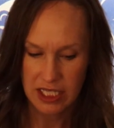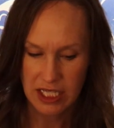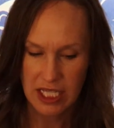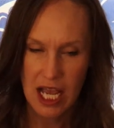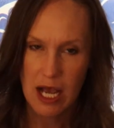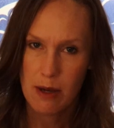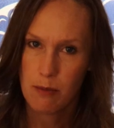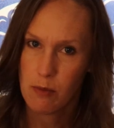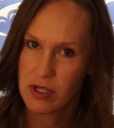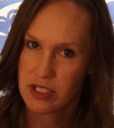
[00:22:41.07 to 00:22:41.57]

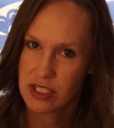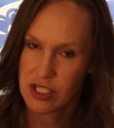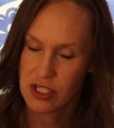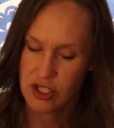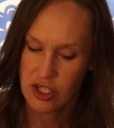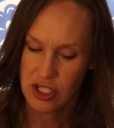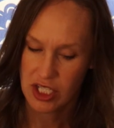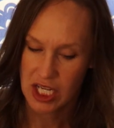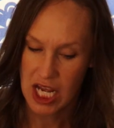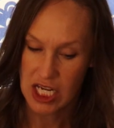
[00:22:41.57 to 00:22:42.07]
That one's a
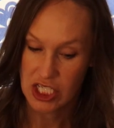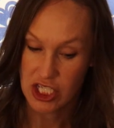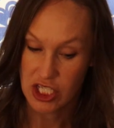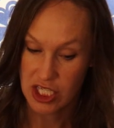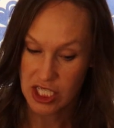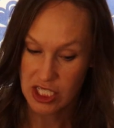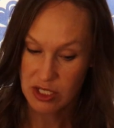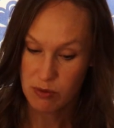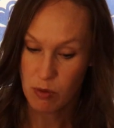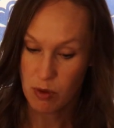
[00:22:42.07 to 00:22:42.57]
good catch.
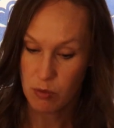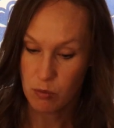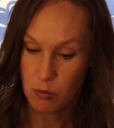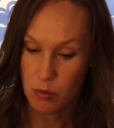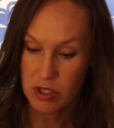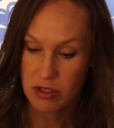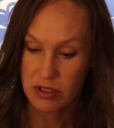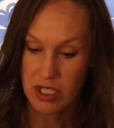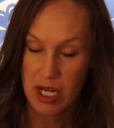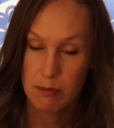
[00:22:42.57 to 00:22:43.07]
This one
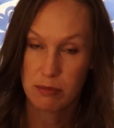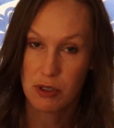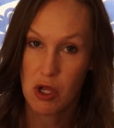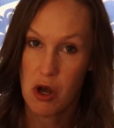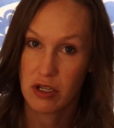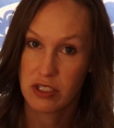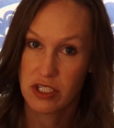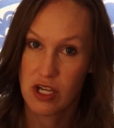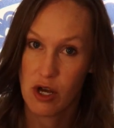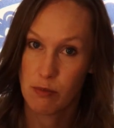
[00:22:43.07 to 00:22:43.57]
will get
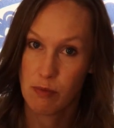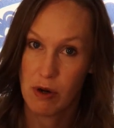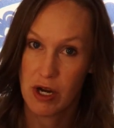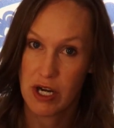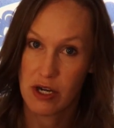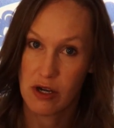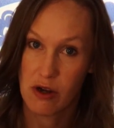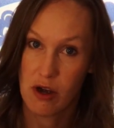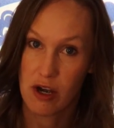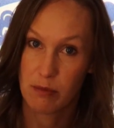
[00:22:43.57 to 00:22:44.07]
blocked out by
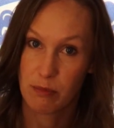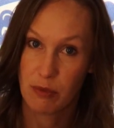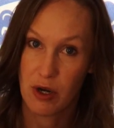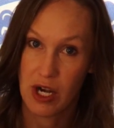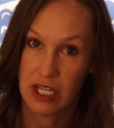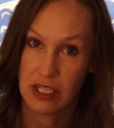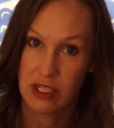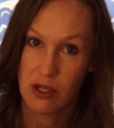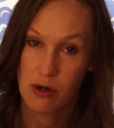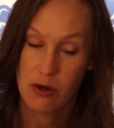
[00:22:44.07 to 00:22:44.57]
your
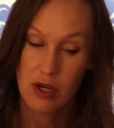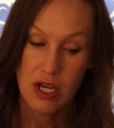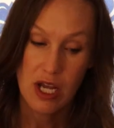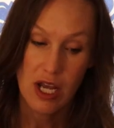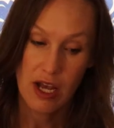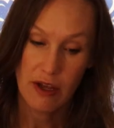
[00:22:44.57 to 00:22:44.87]
heartbreak, though.